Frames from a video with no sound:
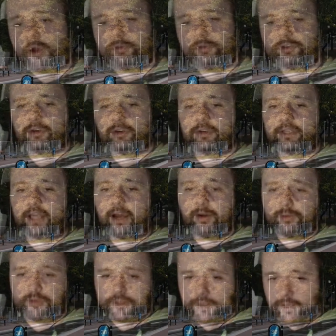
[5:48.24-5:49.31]
have turned
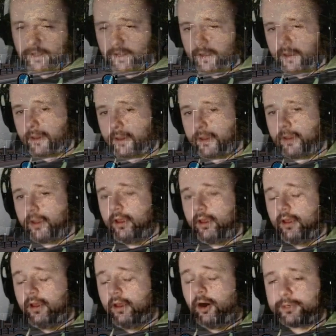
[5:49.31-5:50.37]
down
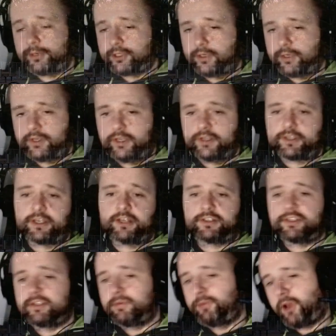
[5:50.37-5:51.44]
opportunities
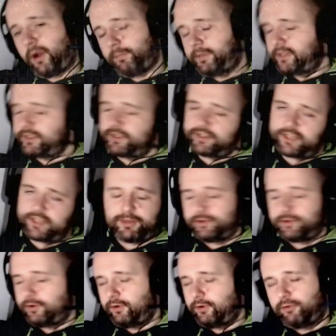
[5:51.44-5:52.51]
at companies such as
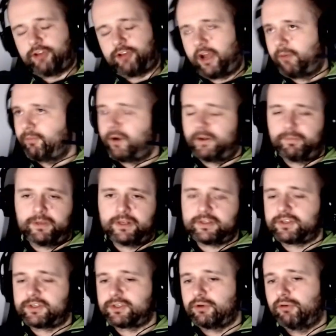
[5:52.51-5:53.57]
Amazon or FANG companies
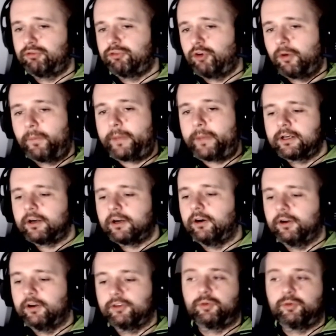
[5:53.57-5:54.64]
and so forth,
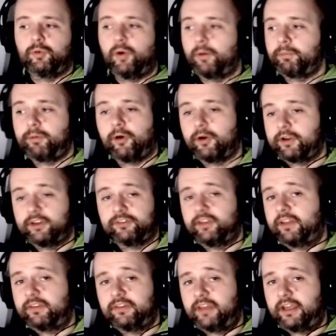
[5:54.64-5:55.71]
because one part is that
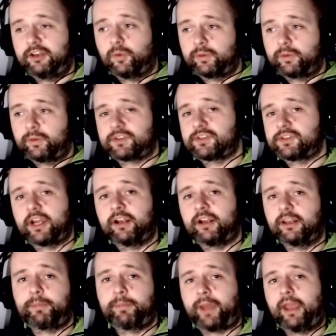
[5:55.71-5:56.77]
they don't
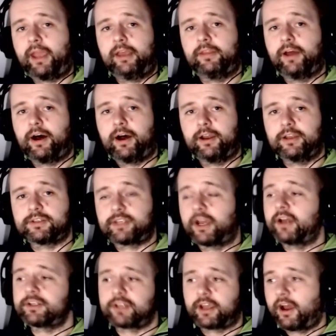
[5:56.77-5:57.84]
necessarily pay the highest. I
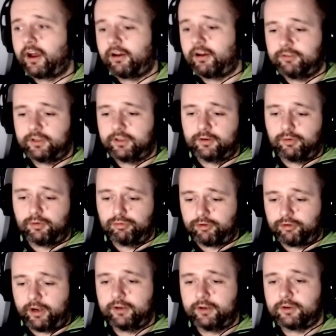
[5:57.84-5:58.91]
actually have an old
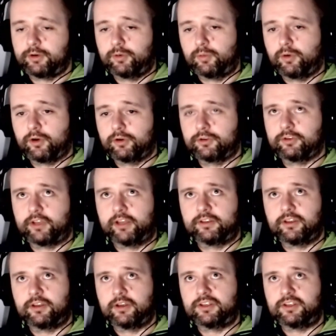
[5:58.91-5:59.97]
friend who works at
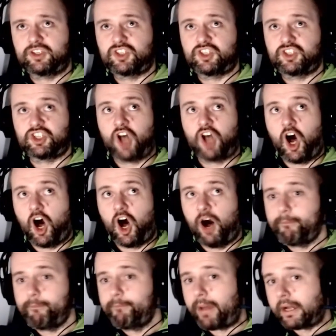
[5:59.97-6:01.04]
Saab,
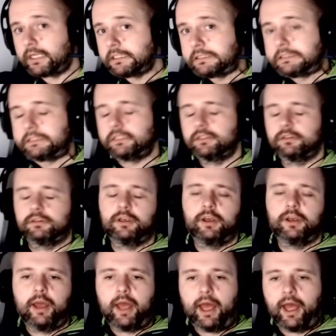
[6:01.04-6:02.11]

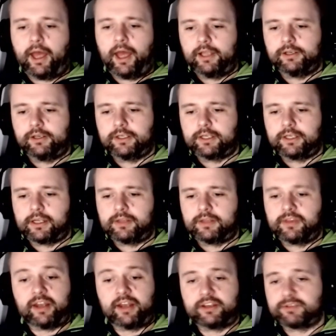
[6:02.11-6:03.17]
and
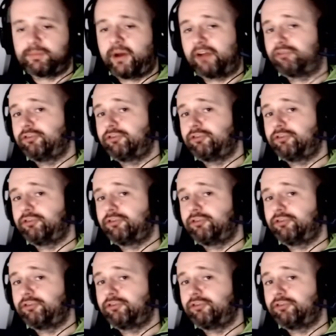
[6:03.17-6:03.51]
that is by